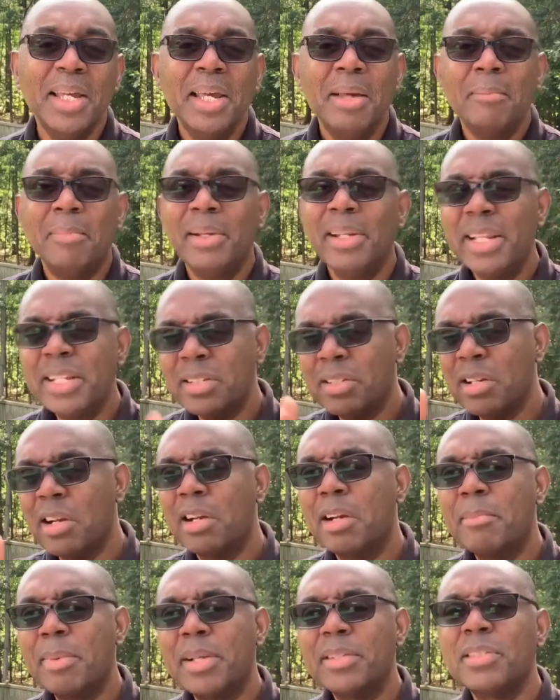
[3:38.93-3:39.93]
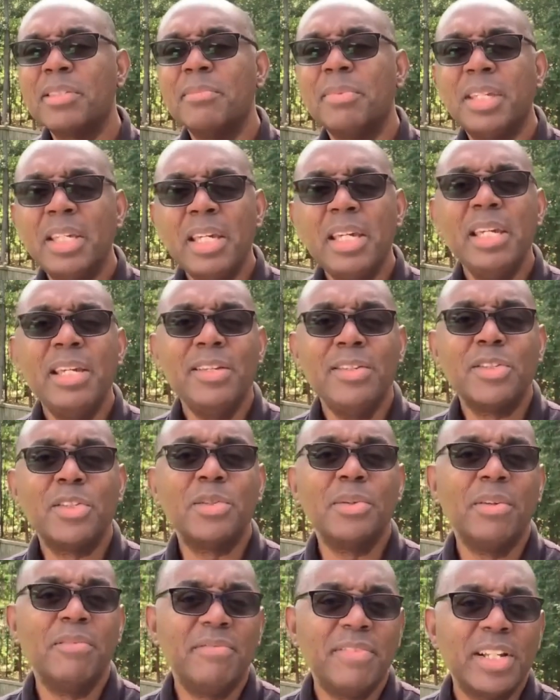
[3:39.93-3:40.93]
But let's talk about some keys
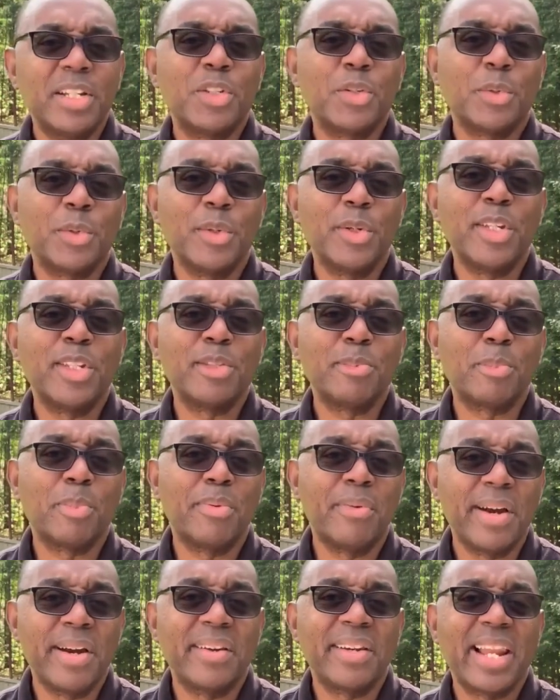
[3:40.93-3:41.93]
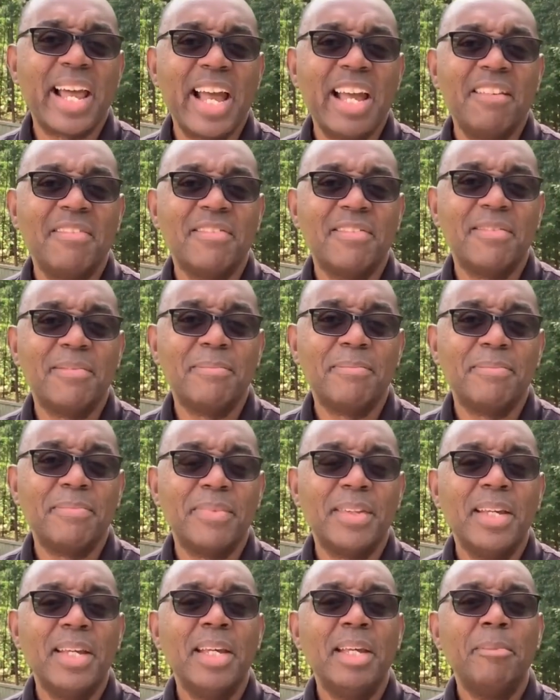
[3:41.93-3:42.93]
to a victorious prayer life.
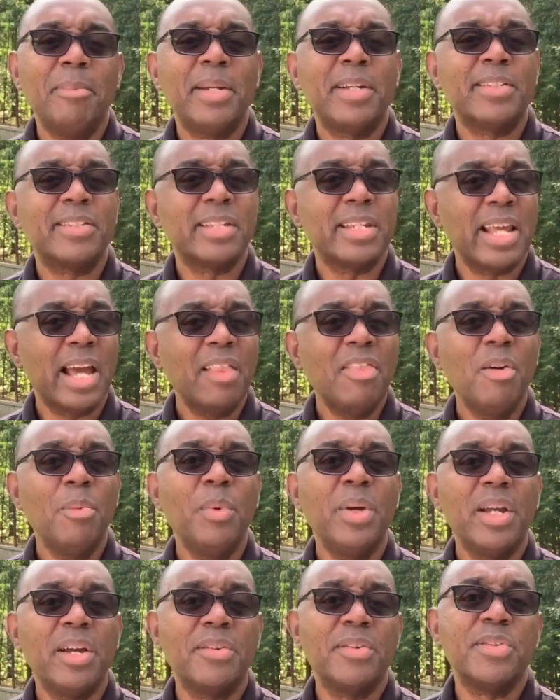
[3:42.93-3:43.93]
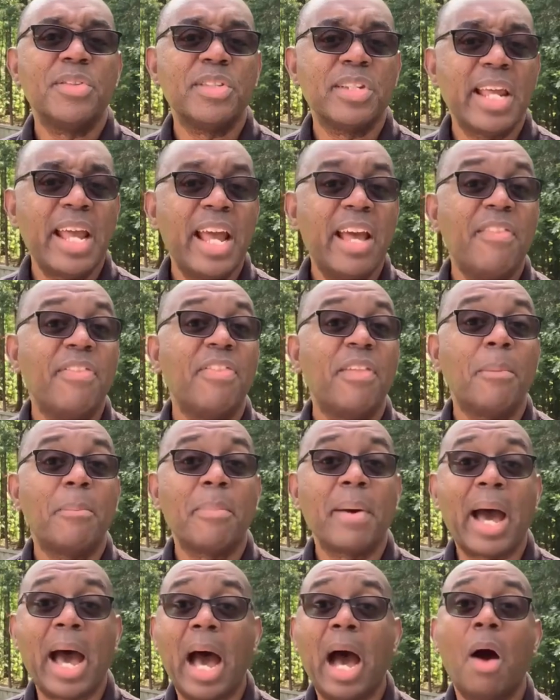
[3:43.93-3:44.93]
Because now that we understand the
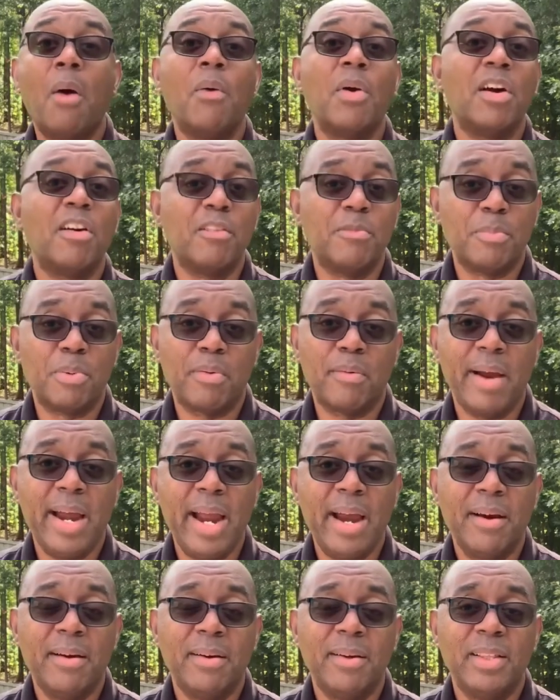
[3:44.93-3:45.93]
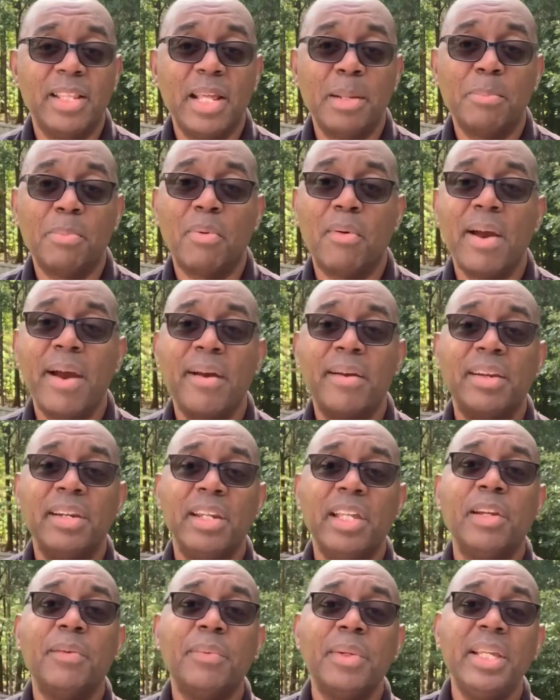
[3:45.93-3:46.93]
power of prayer, that prayer
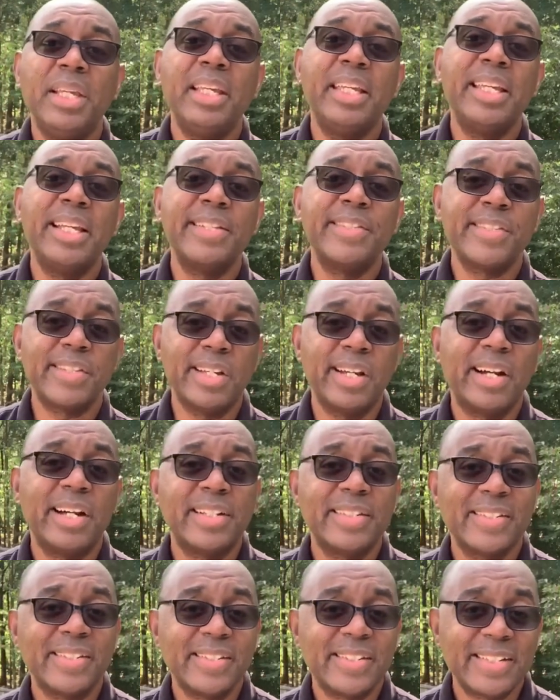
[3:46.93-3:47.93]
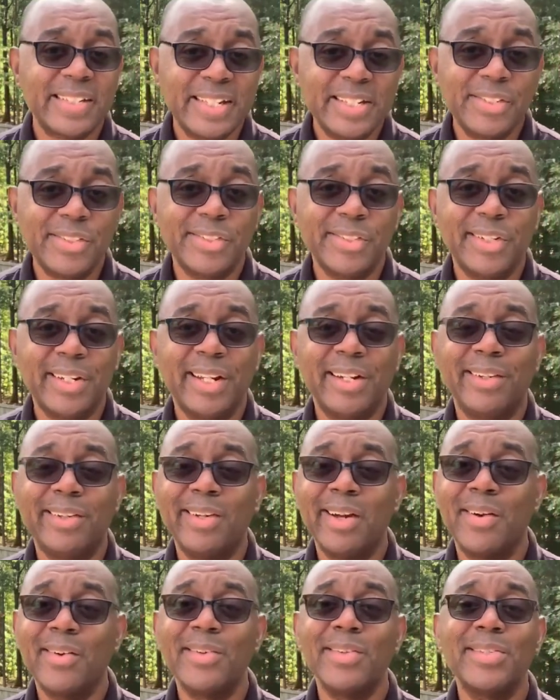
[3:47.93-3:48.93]
literally gets God's attention and
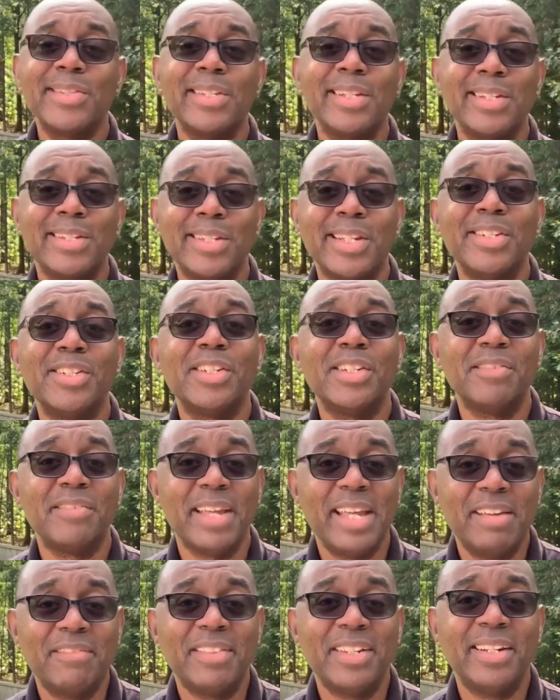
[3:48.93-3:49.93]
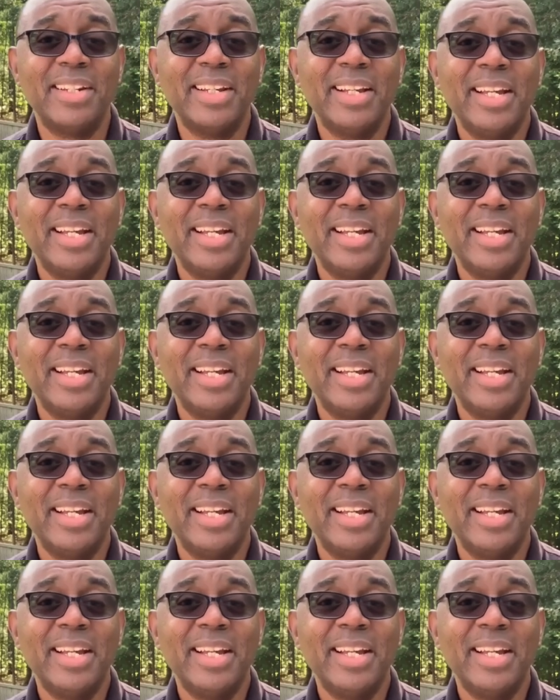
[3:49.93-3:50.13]
garners the attention of heaven,